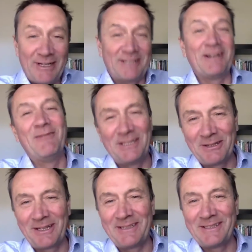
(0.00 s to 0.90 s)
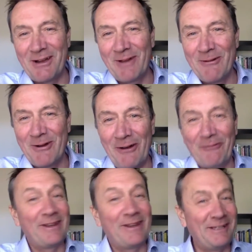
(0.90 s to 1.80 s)
every time he took his elbow
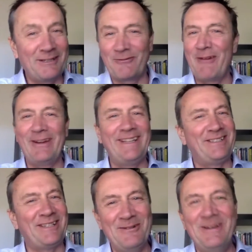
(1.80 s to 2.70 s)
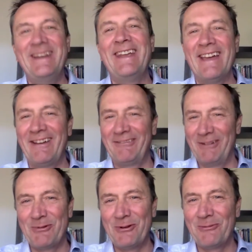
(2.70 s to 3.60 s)
off, this is very junior
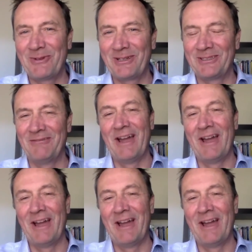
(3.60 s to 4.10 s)
rapport building,